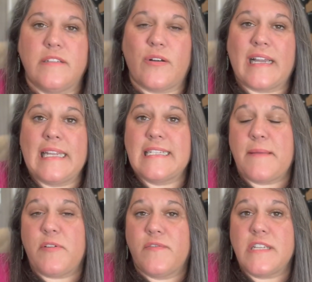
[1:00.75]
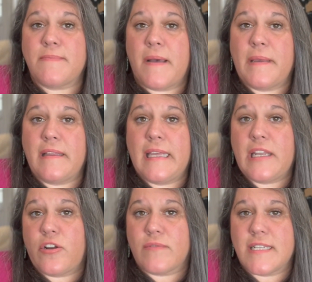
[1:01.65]
So like an example of this might be
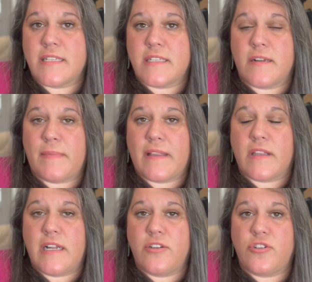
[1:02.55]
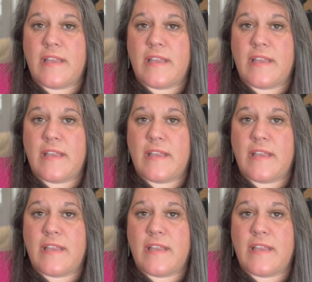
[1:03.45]
getting your lessons done by lunch.